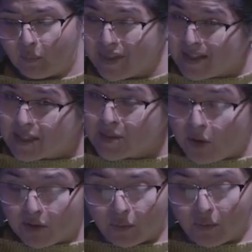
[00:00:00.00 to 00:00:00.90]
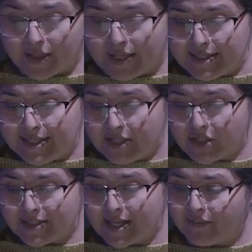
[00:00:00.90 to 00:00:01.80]
within smaller
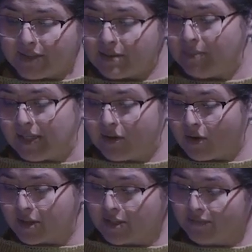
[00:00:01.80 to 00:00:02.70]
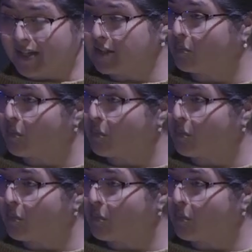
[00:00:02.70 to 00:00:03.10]
organizations having to meet cost-effective